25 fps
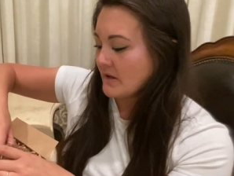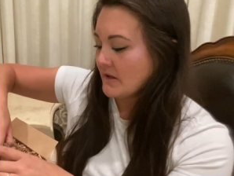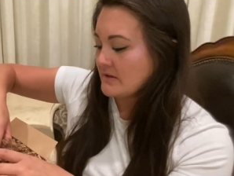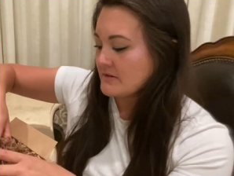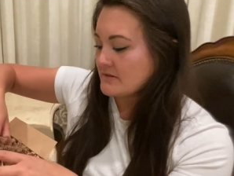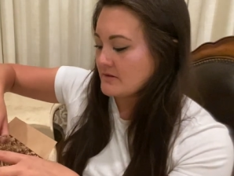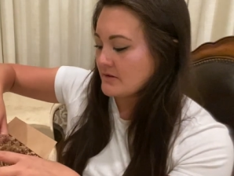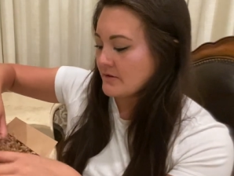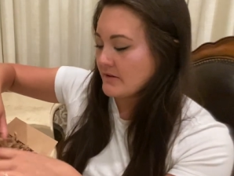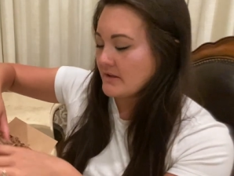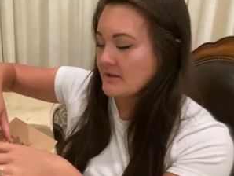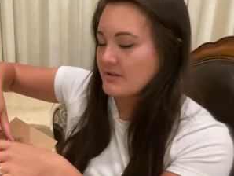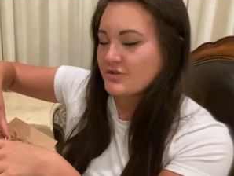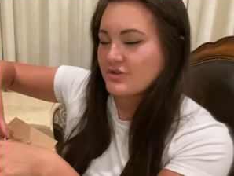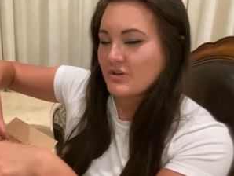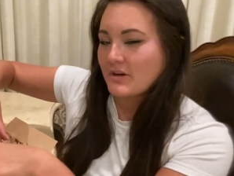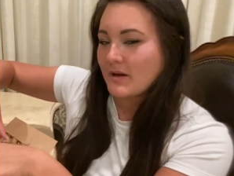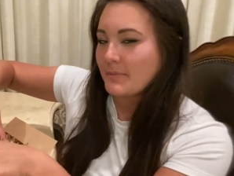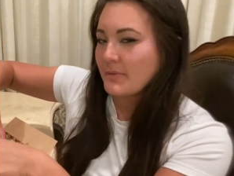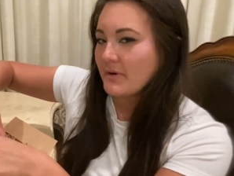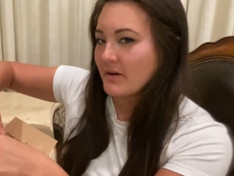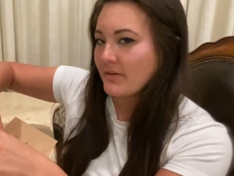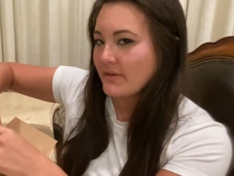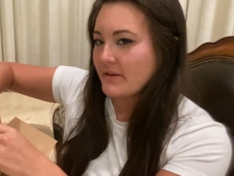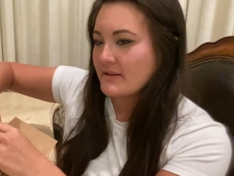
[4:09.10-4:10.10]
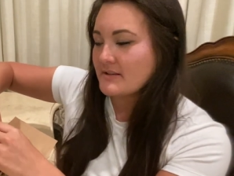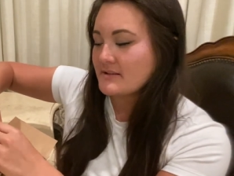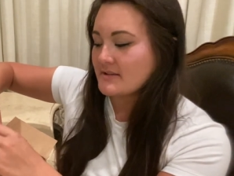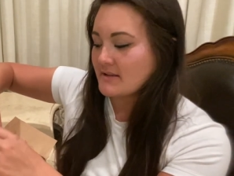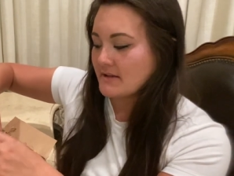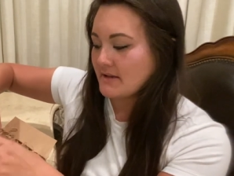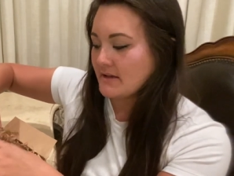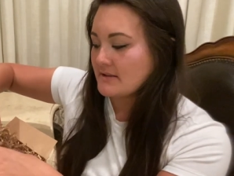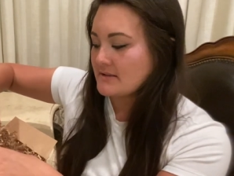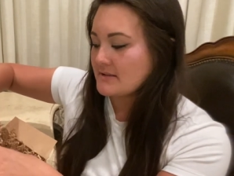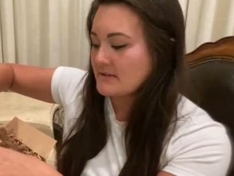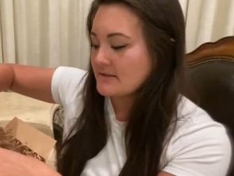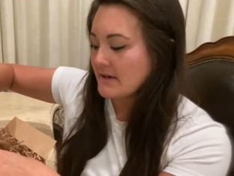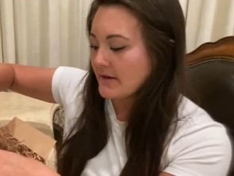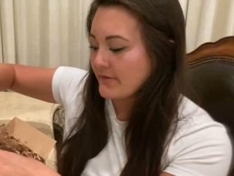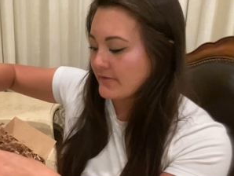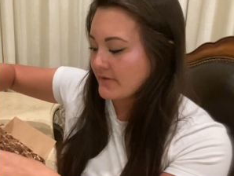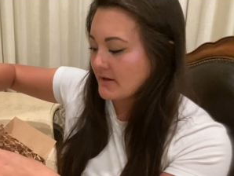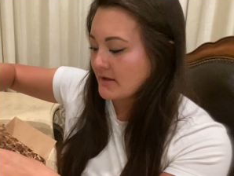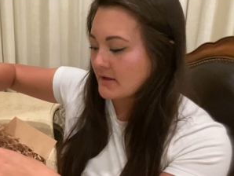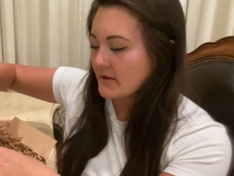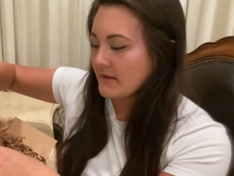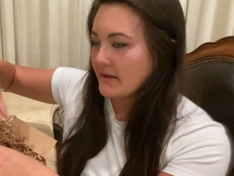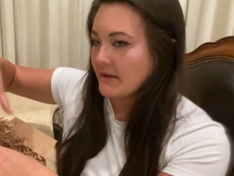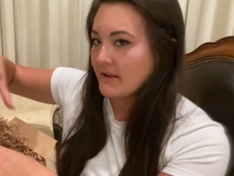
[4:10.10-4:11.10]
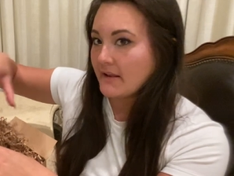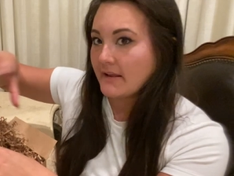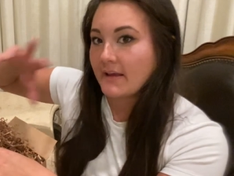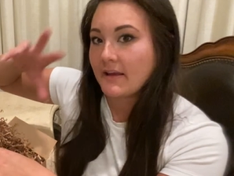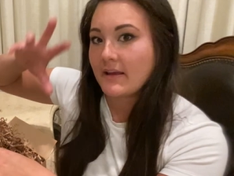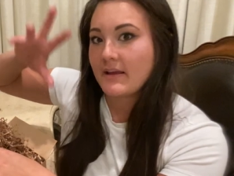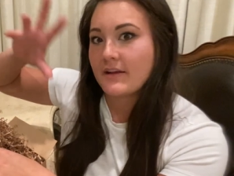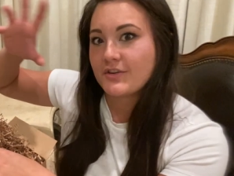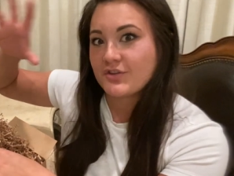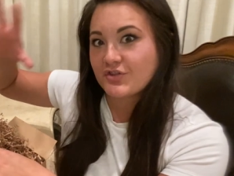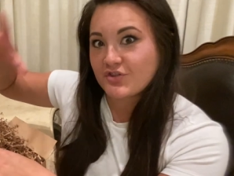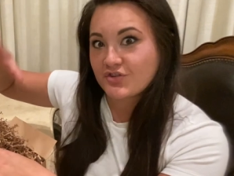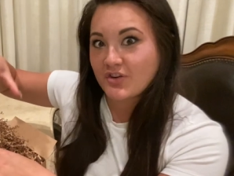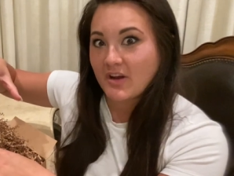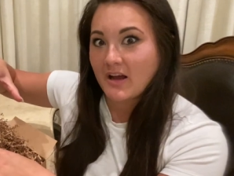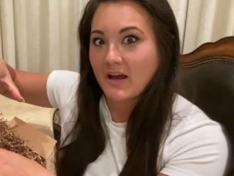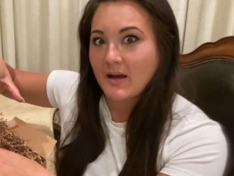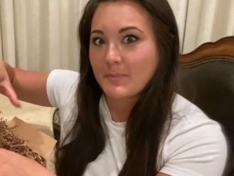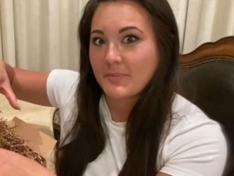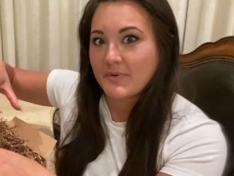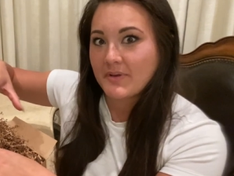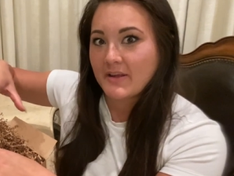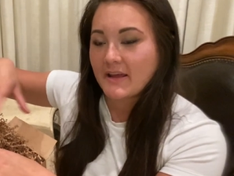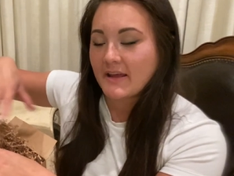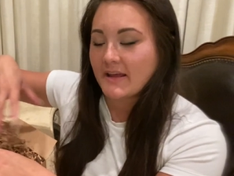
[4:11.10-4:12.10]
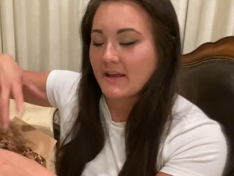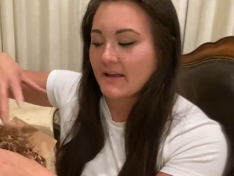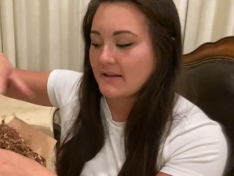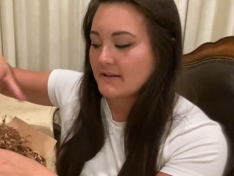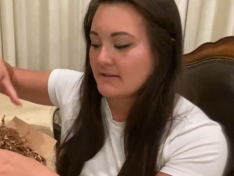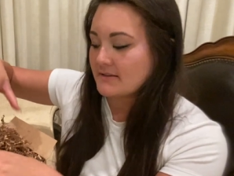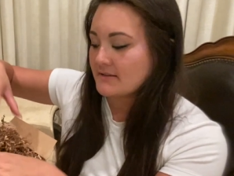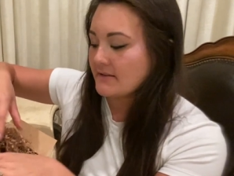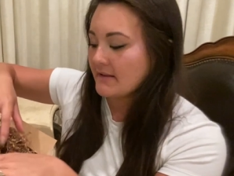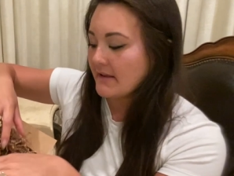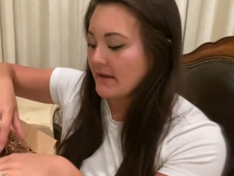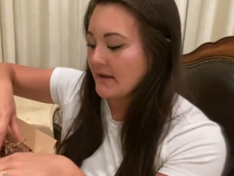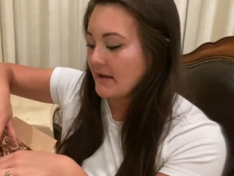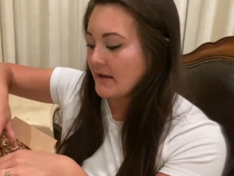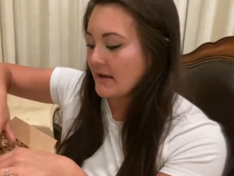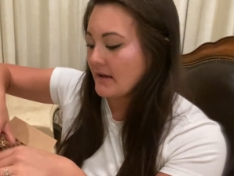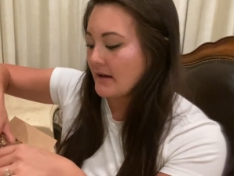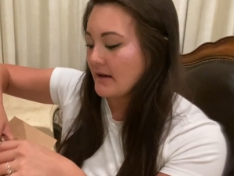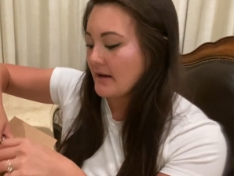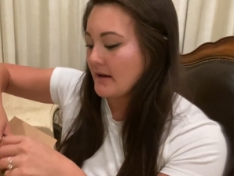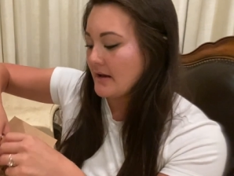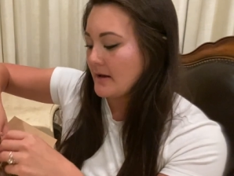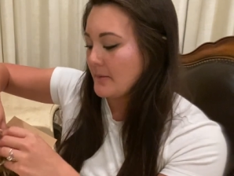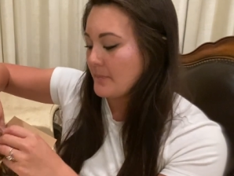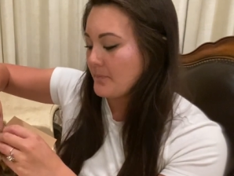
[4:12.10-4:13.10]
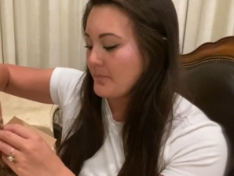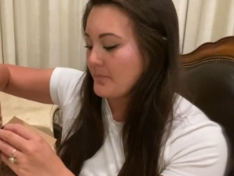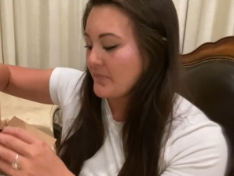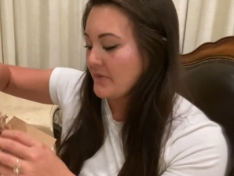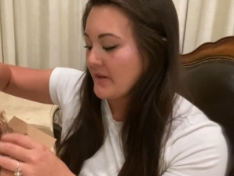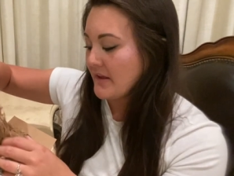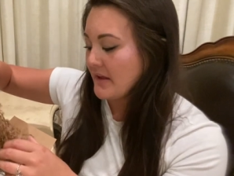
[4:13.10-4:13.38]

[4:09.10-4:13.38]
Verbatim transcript: So this shop, obviously, it's definitely like a shop and they, um,